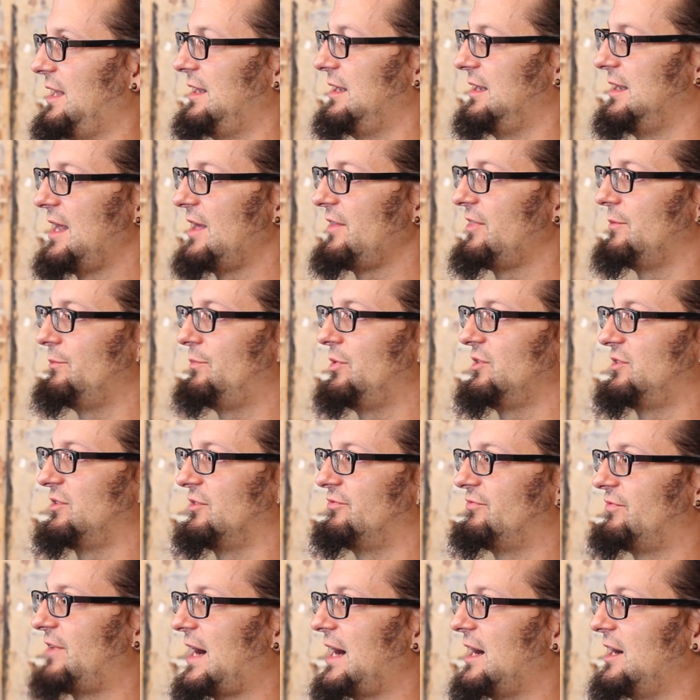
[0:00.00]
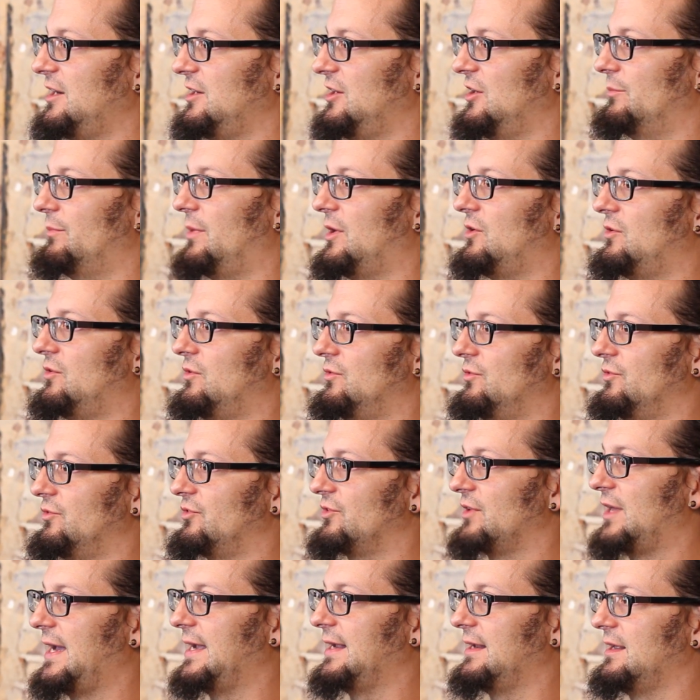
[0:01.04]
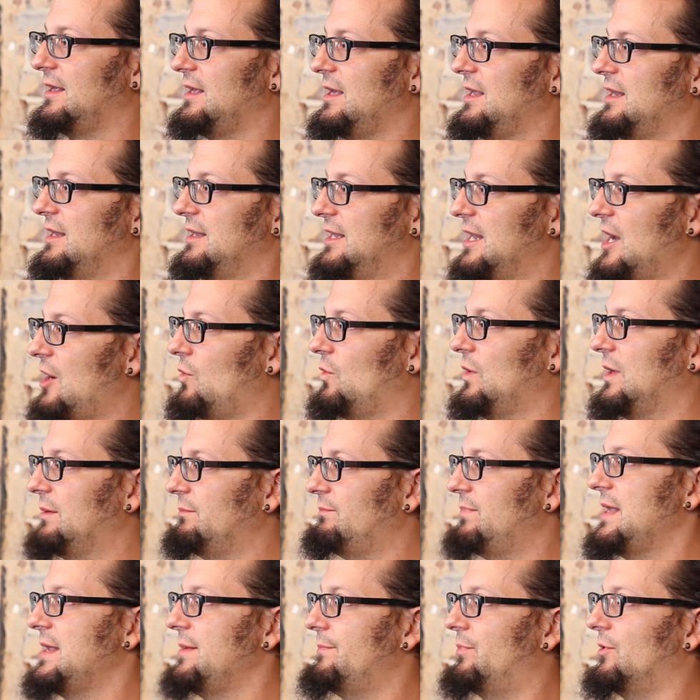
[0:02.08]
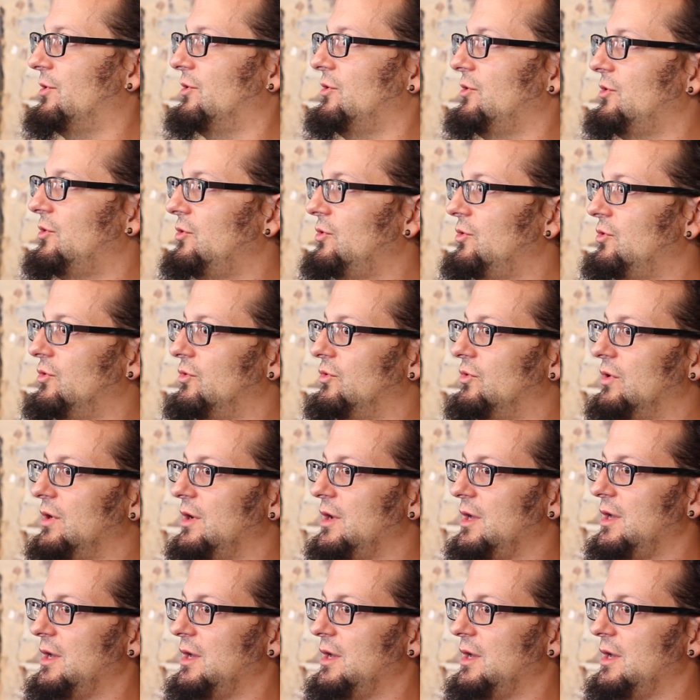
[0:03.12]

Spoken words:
And nothing puts a fire in your bones like knowing people who